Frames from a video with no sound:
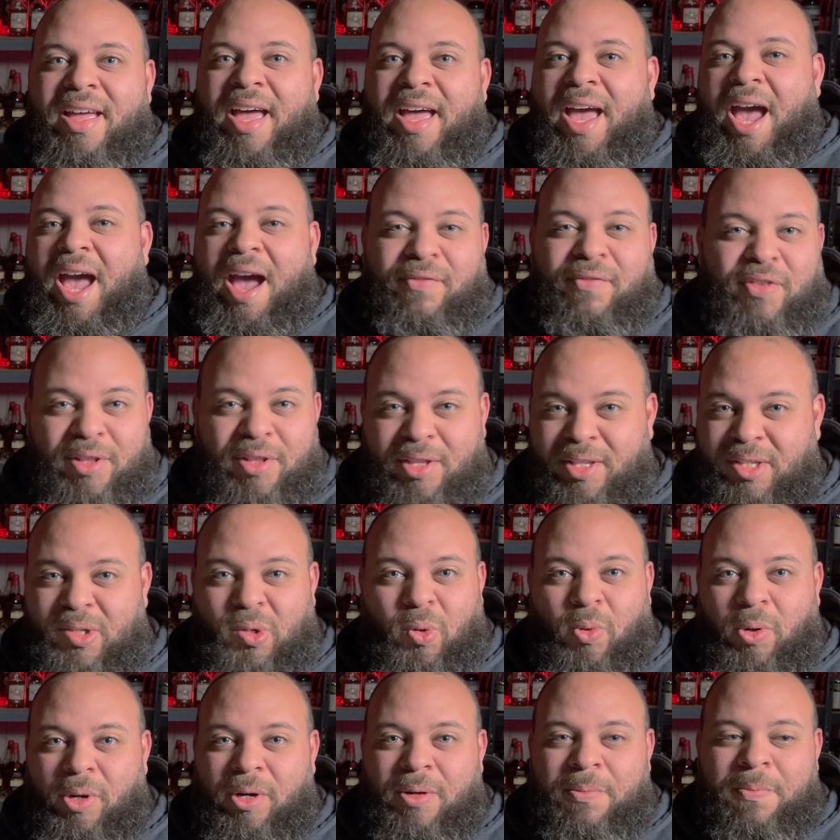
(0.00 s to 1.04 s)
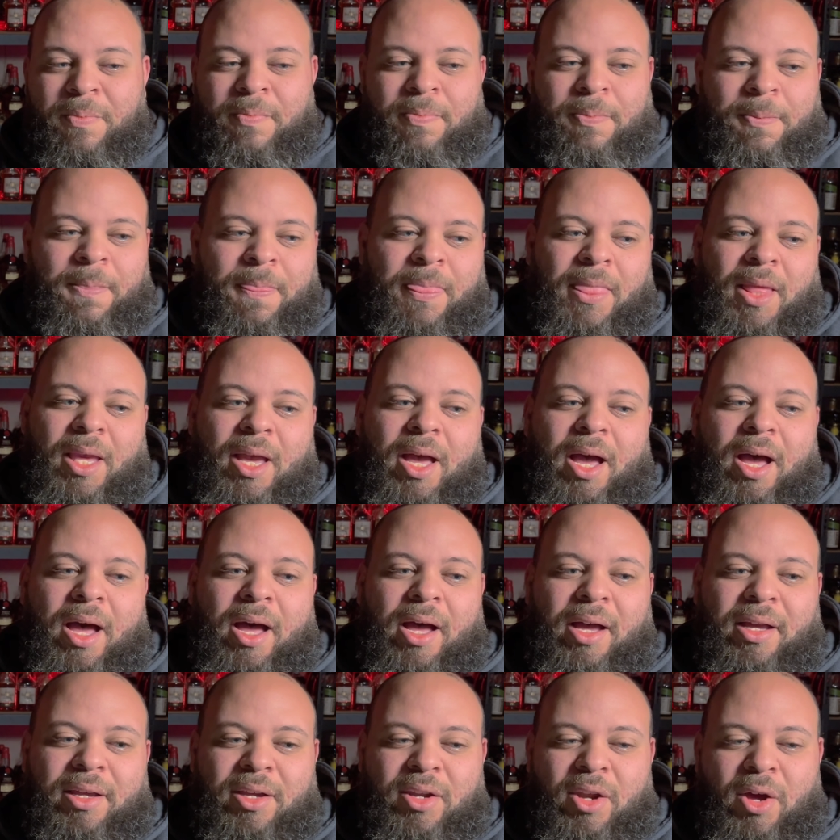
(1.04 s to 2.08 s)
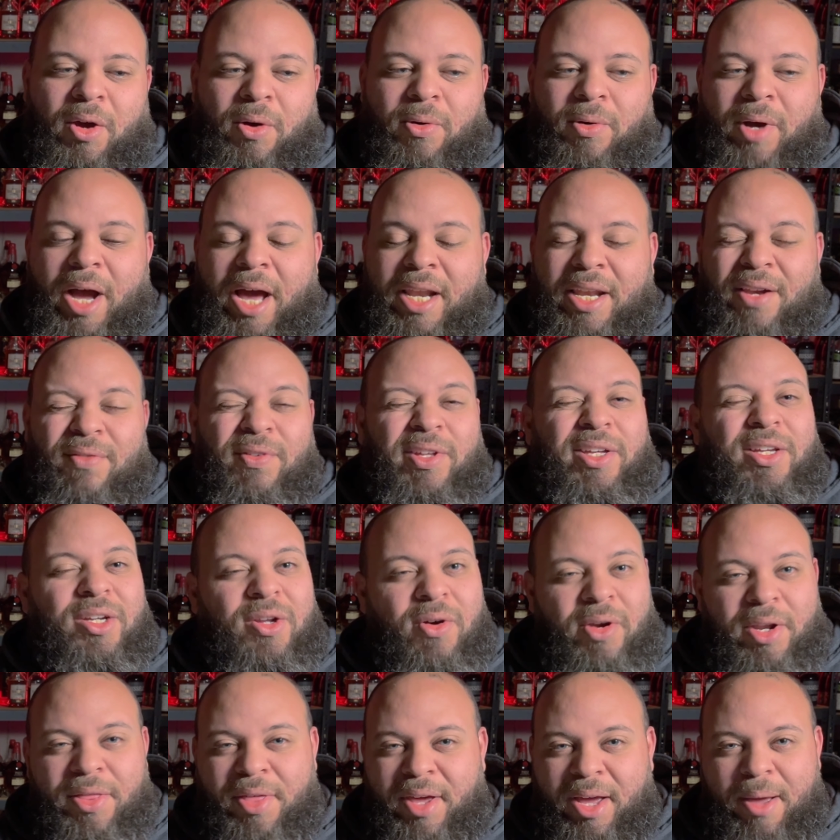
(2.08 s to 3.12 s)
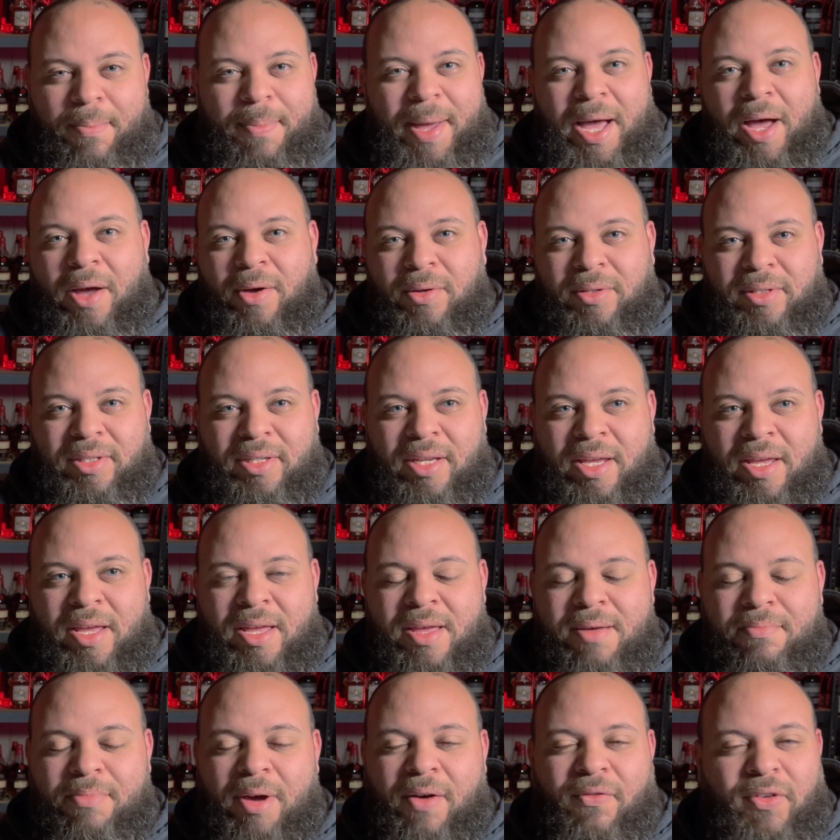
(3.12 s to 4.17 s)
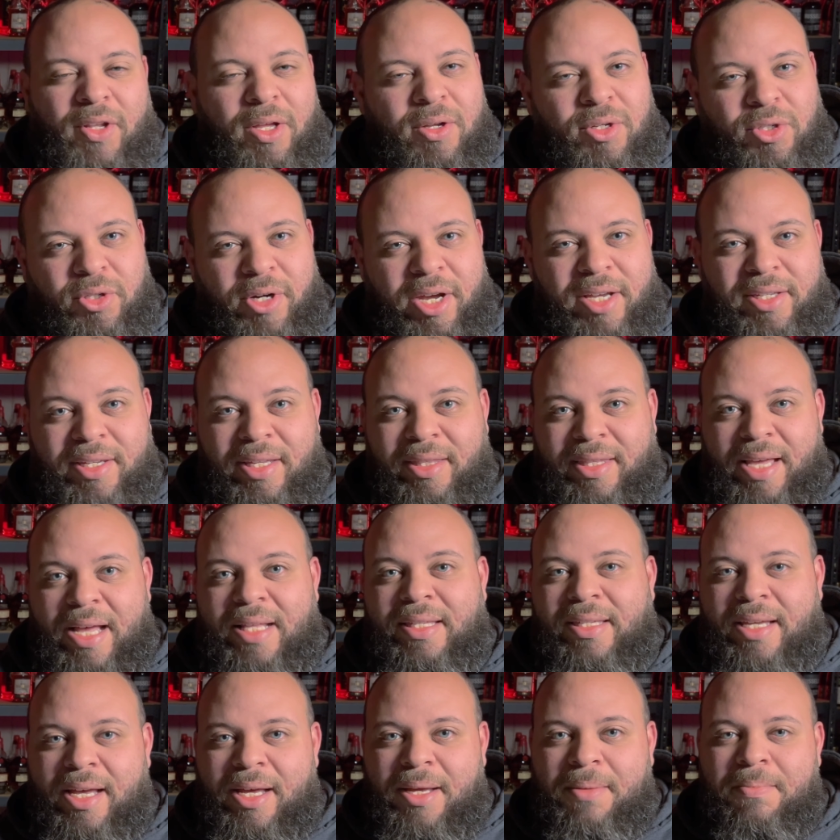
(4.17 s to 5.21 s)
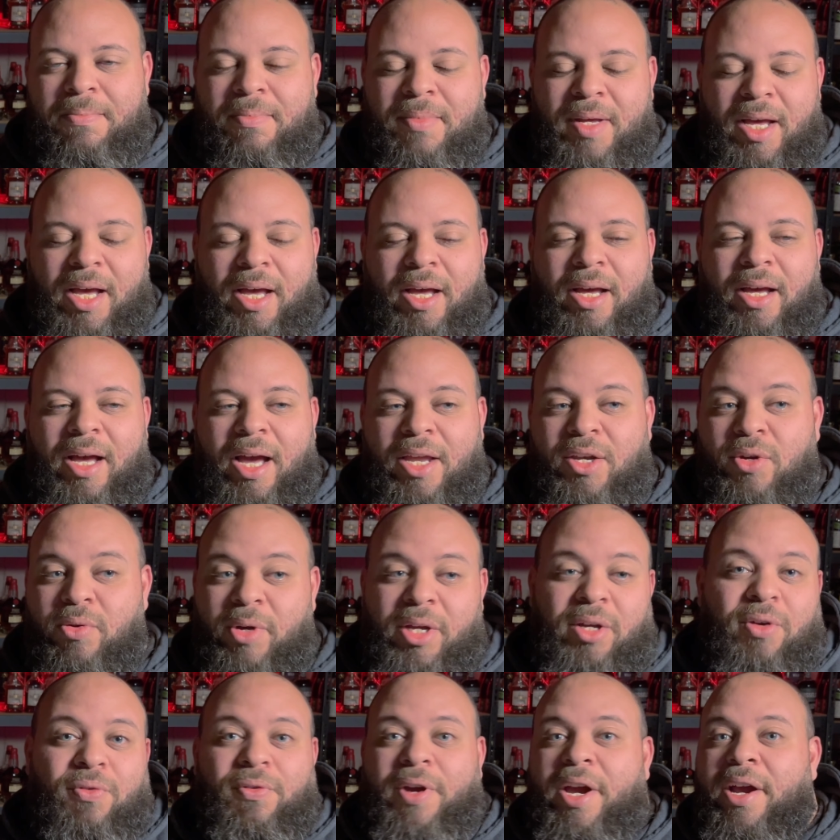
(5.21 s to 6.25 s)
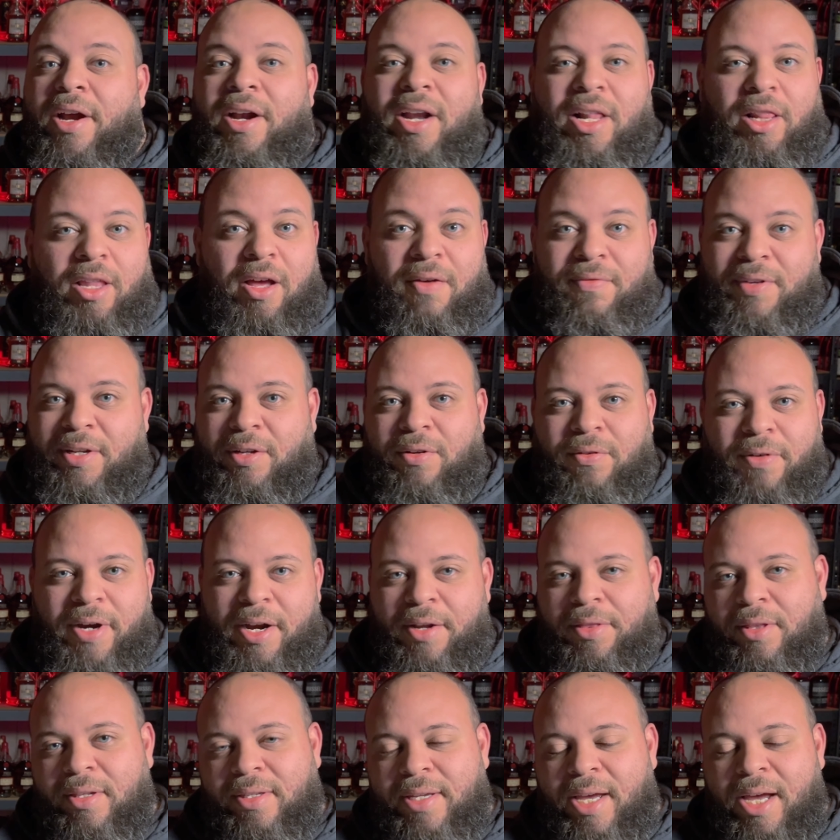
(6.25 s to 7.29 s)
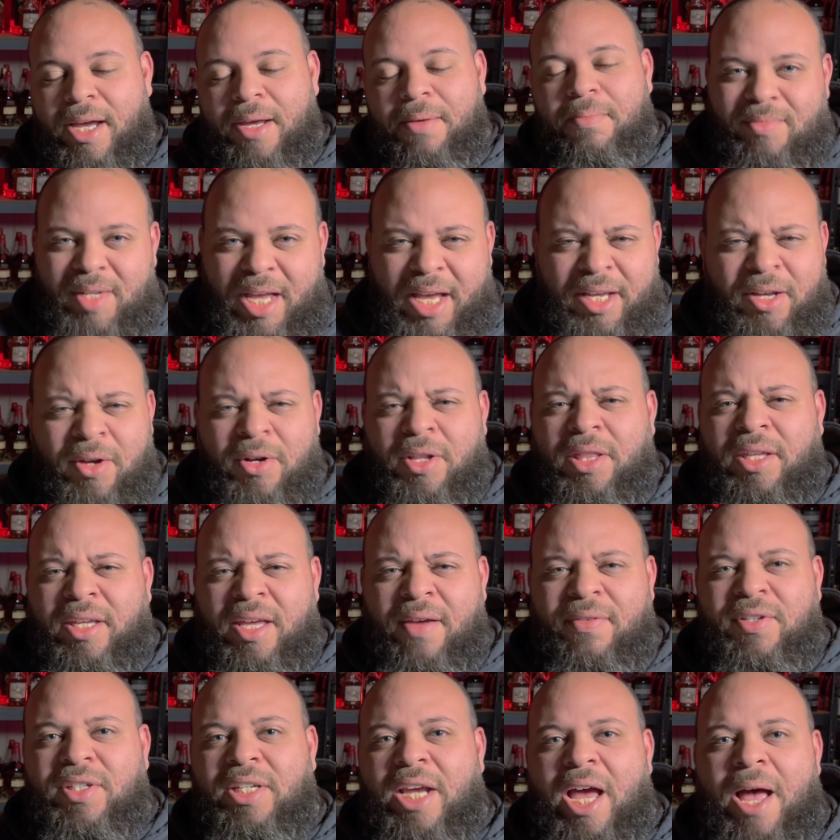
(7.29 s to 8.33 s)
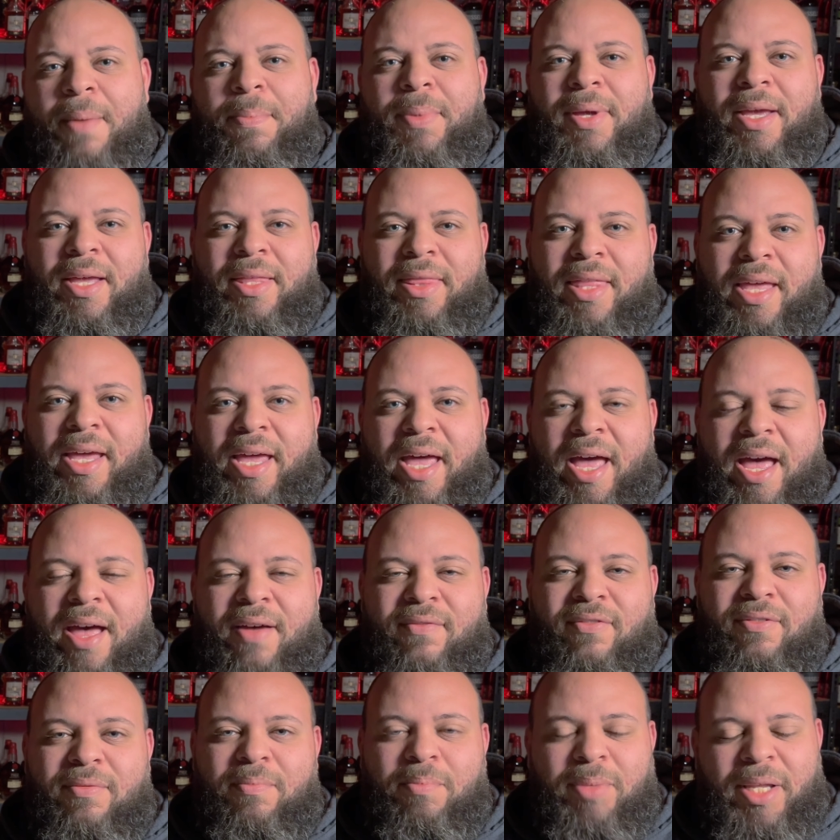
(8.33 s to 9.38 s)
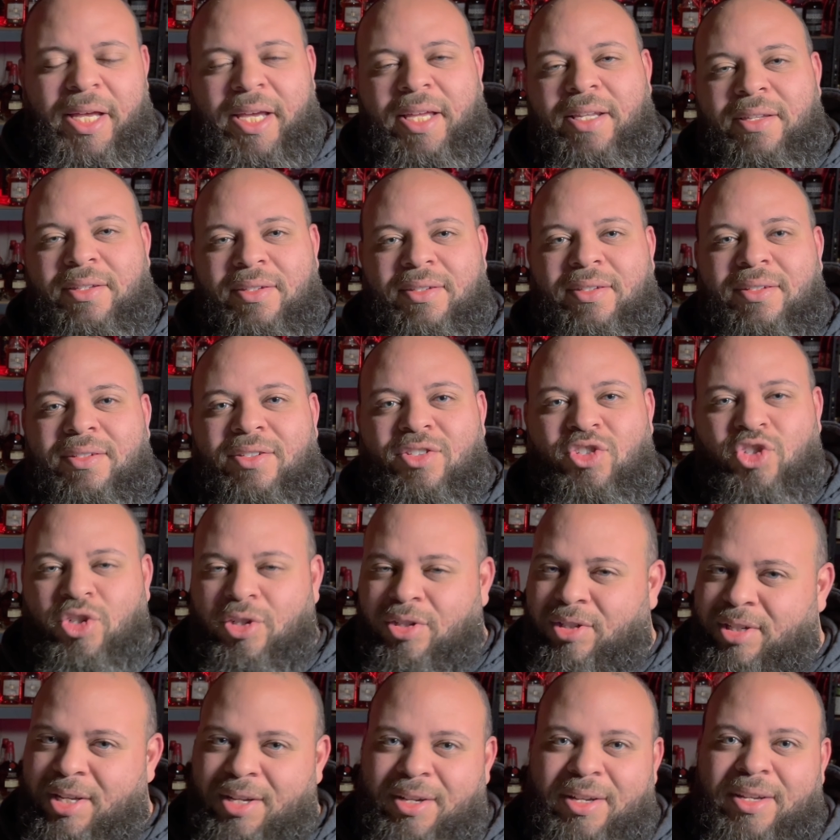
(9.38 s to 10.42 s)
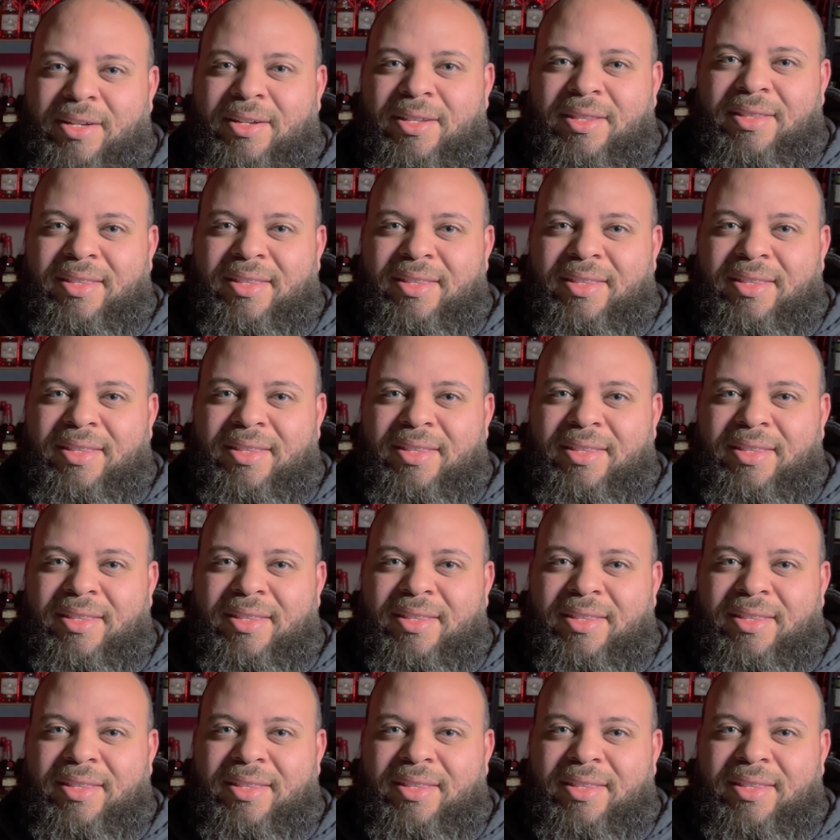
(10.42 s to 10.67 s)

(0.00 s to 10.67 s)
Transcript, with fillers: after the tour, uh, you know I didn't really know anything about Buffalo Trace at that time. Uh, I knew Eagle Rare. I loved Eagle Rare at the time. I go to the gift shop and they have Blanton's just sitting